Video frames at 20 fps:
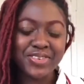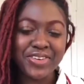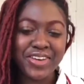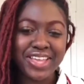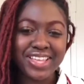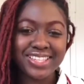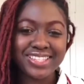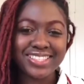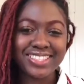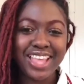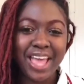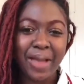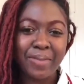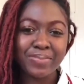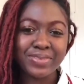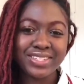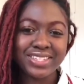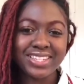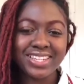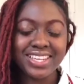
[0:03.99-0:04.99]
It's
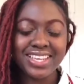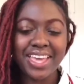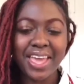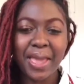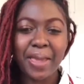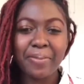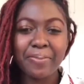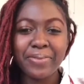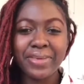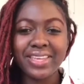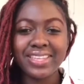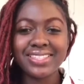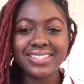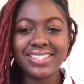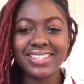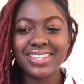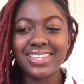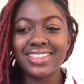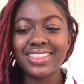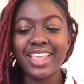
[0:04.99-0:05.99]
Napturally
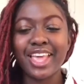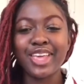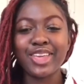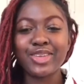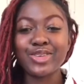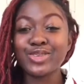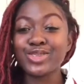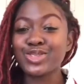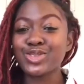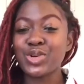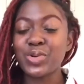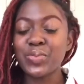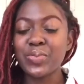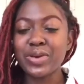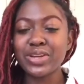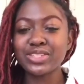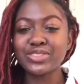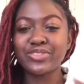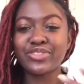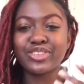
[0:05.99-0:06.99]
KPT. Thank you so much
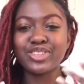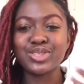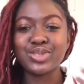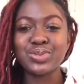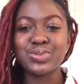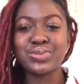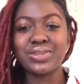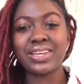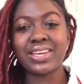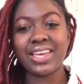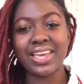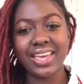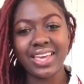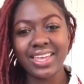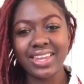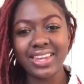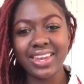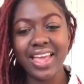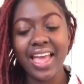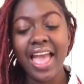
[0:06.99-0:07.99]
for tuning
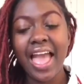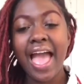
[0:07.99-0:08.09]
in.